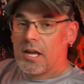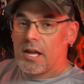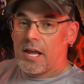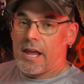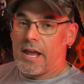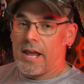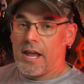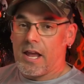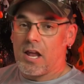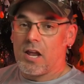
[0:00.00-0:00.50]

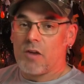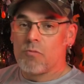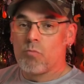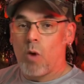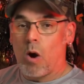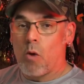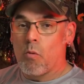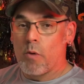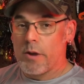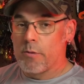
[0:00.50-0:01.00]
and
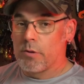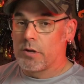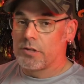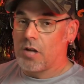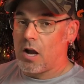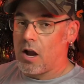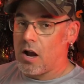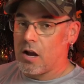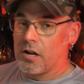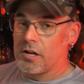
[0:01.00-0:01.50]
what we were
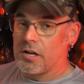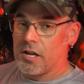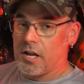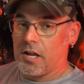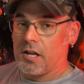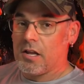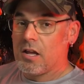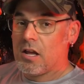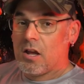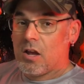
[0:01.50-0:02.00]

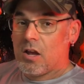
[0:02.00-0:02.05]
targeting